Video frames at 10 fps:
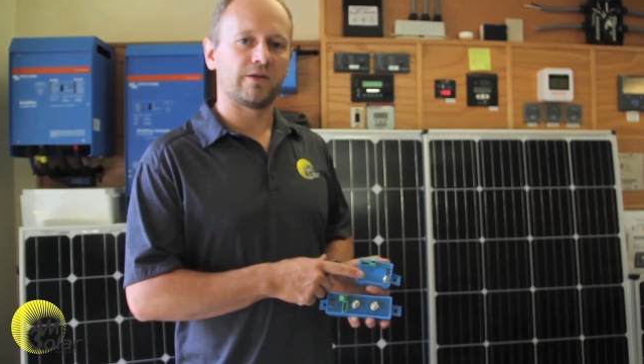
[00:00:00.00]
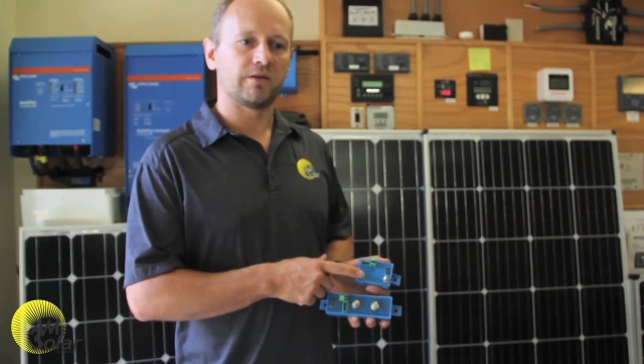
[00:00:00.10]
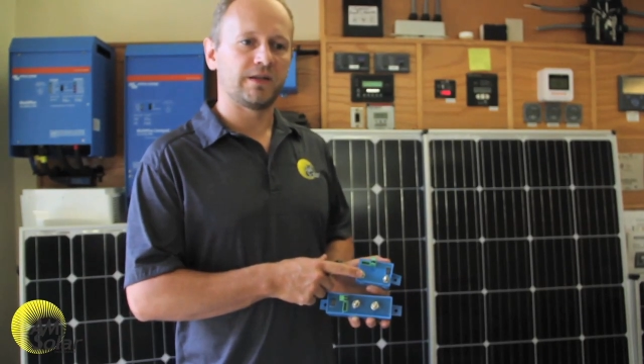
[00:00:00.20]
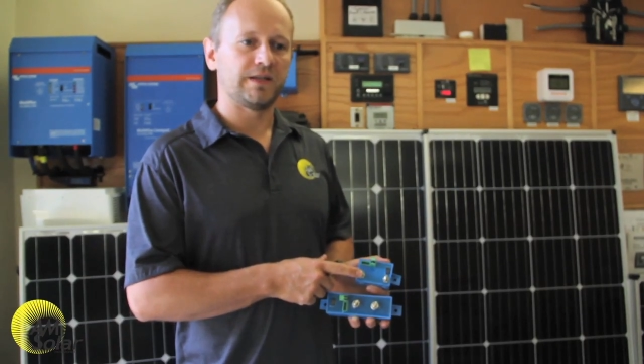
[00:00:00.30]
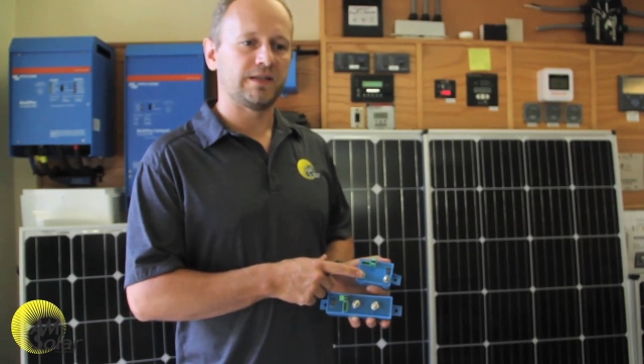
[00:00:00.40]
in
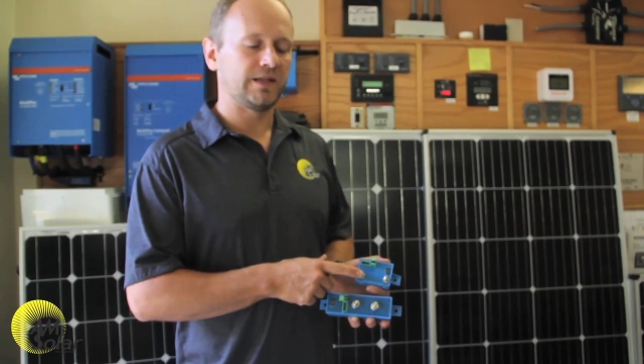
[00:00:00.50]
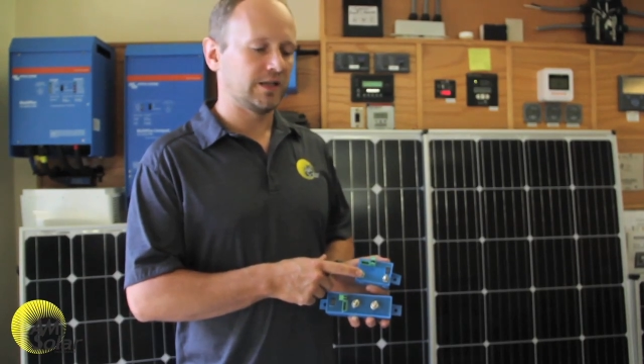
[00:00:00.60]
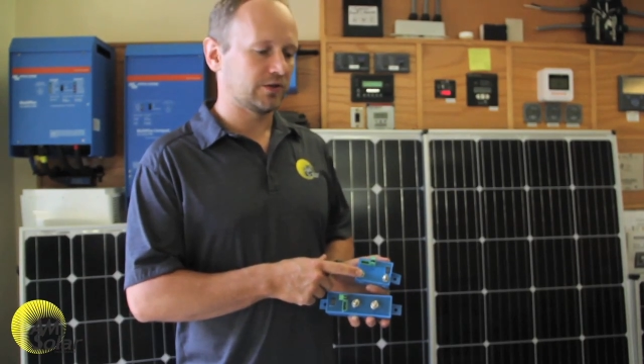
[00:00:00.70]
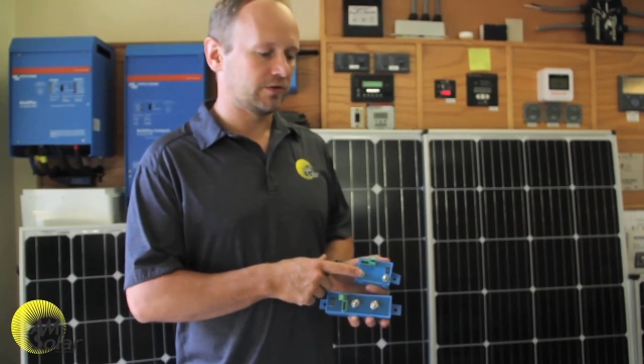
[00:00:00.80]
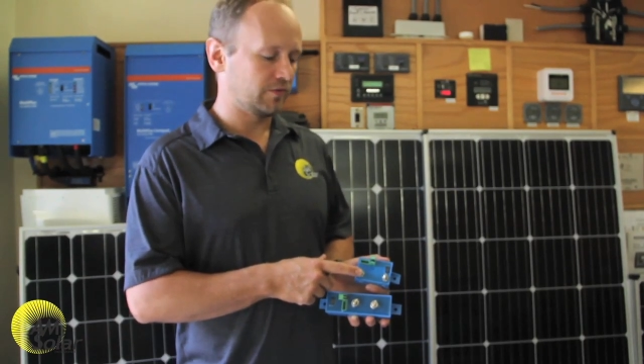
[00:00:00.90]
our DC
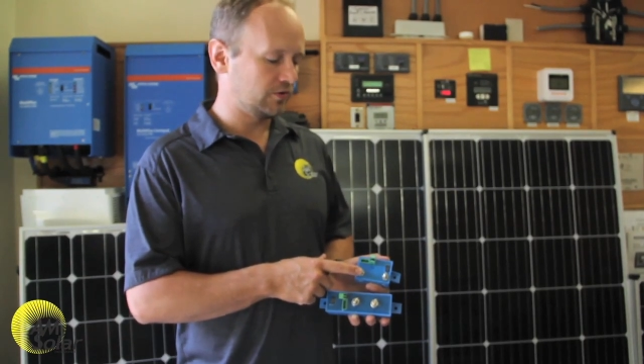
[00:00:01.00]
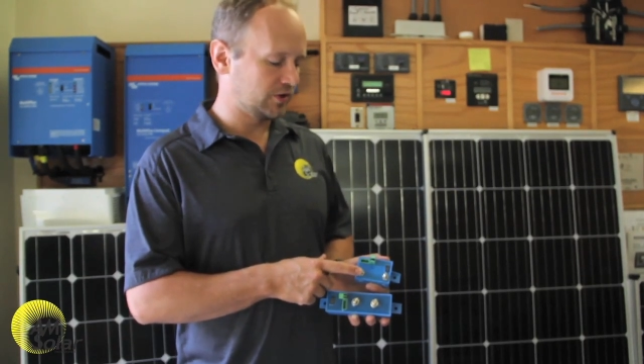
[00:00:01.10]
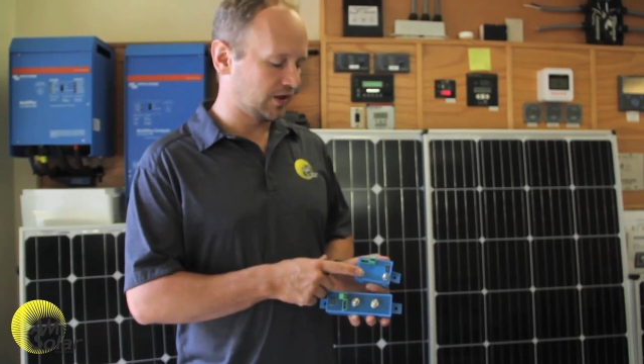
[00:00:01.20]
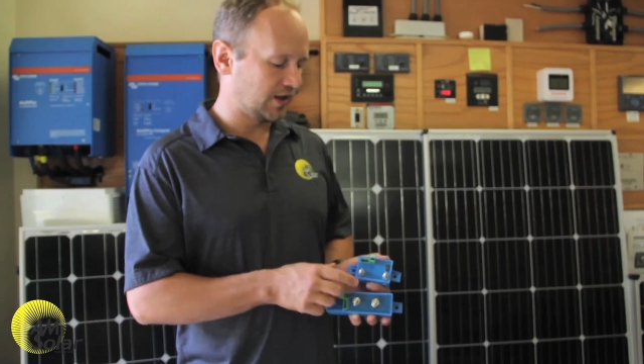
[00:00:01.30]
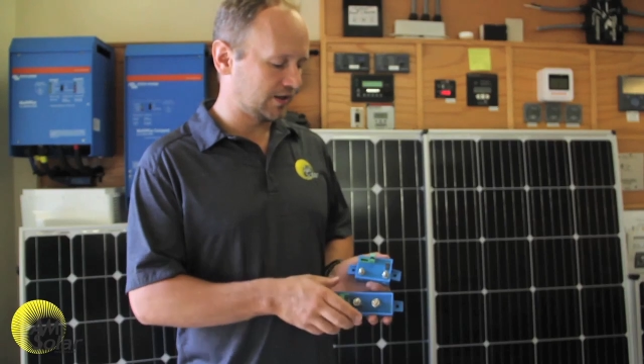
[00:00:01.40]

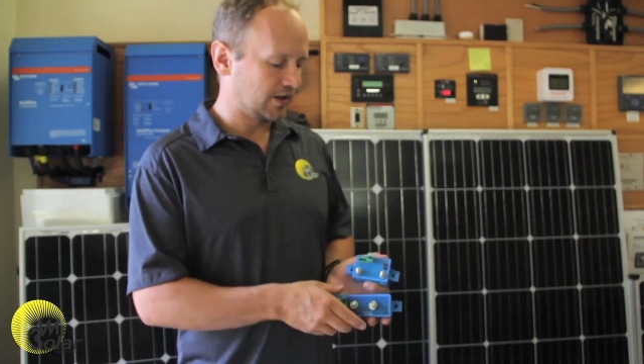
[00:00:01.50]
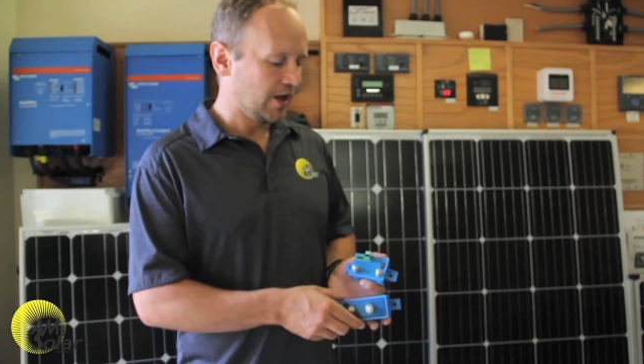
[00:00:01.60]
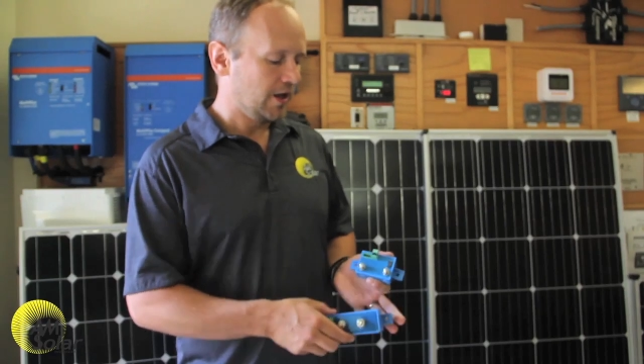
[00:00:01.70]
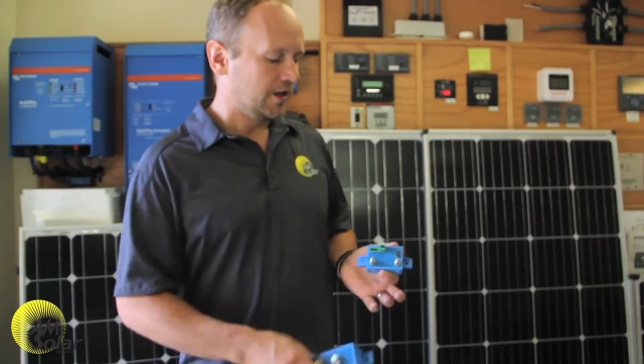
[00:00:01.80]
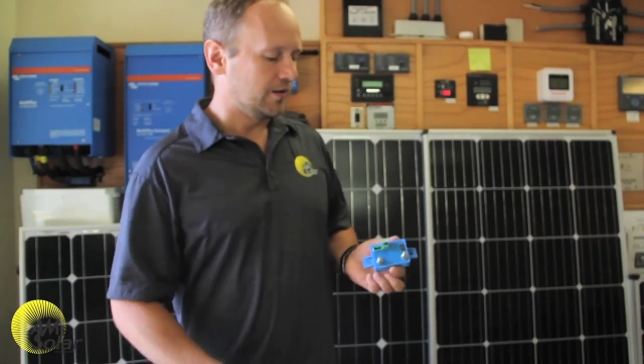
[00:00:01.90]
distribution kits.
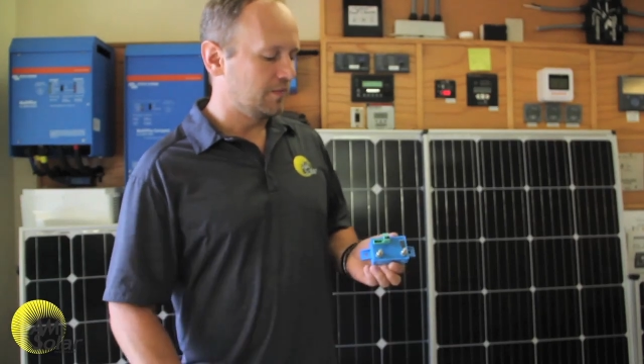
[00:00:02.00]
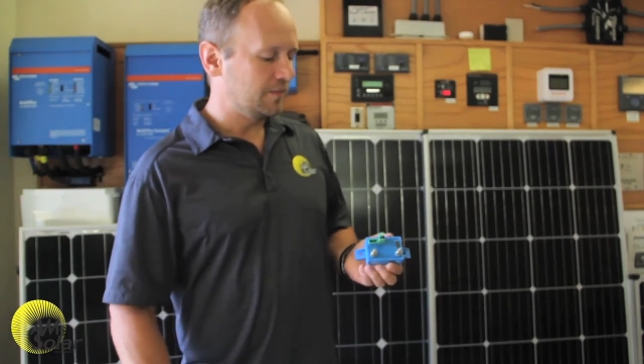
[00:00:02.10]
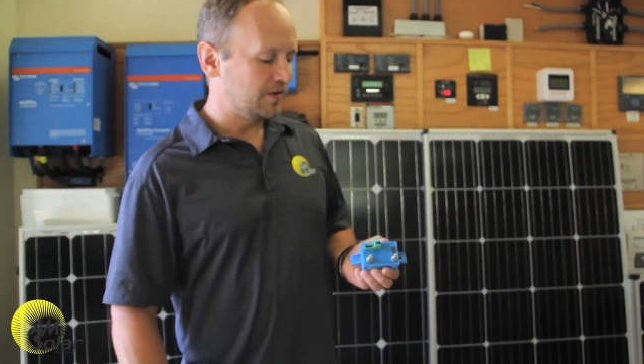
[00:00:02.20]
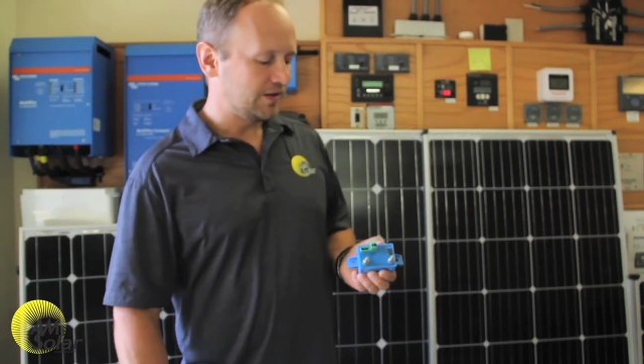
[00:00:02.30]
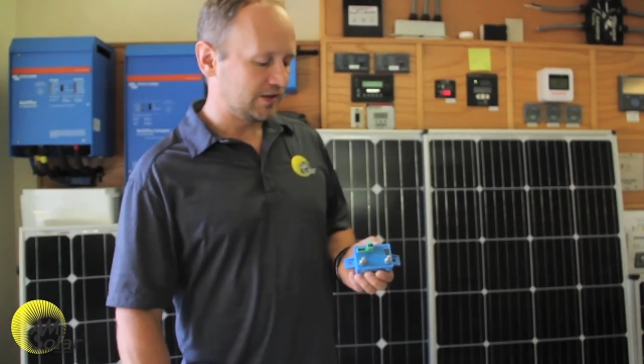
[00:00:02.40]
The
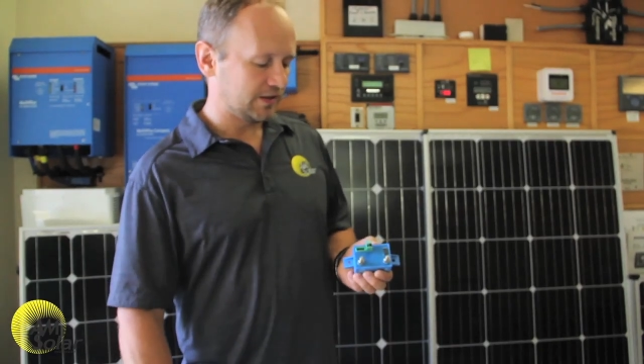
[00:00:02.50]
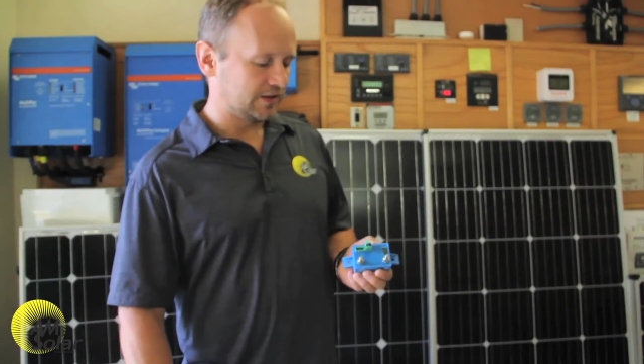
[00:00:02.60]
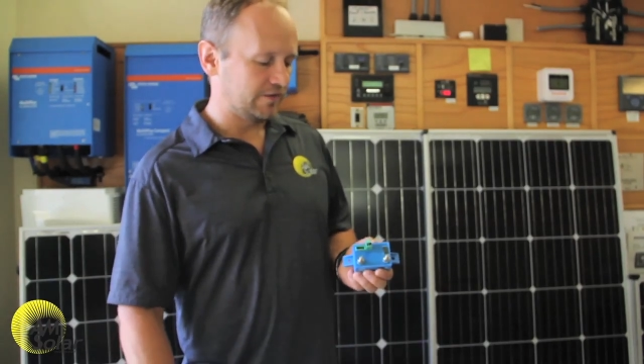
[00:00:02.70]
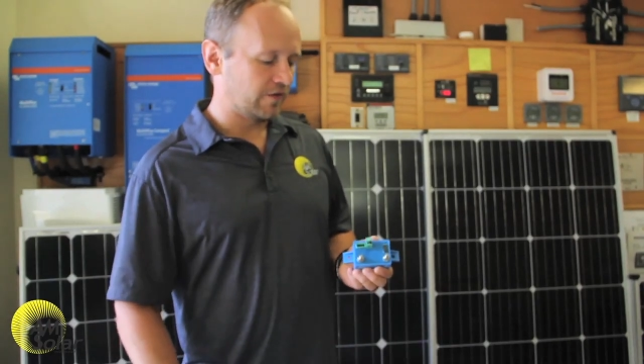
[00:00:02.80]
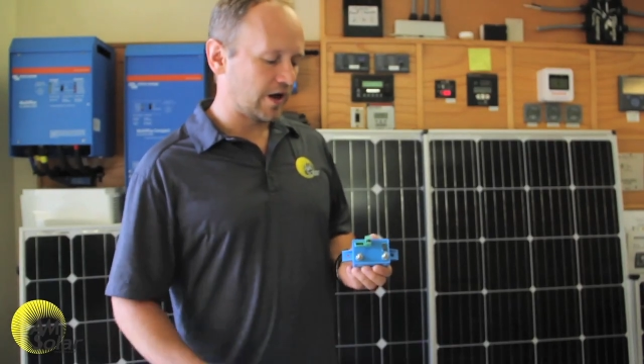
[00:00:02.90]

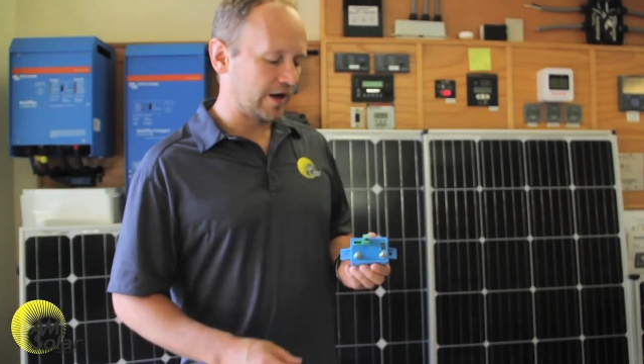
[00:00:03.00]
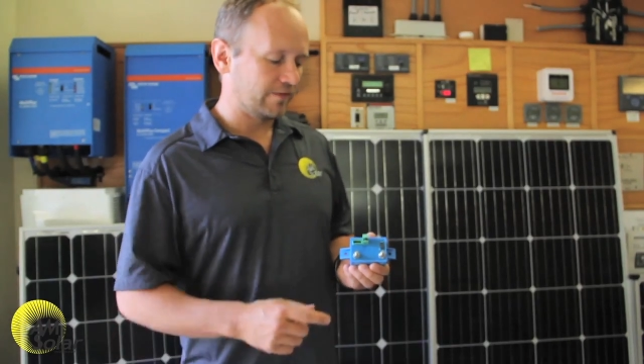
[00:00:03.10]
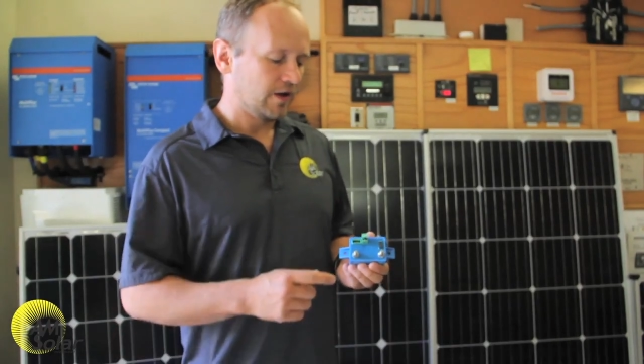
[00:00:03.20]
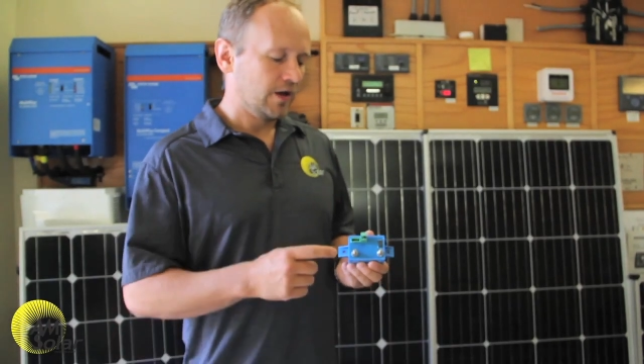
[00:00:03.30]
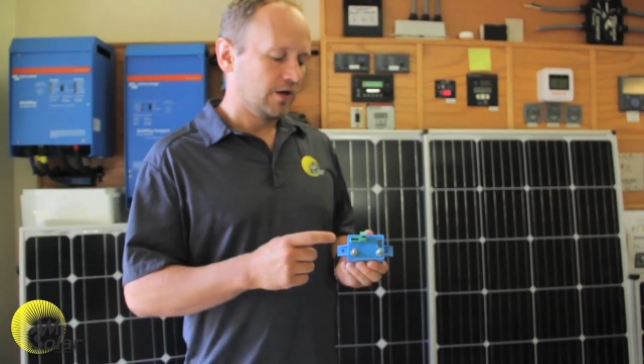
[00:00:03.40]
BP-65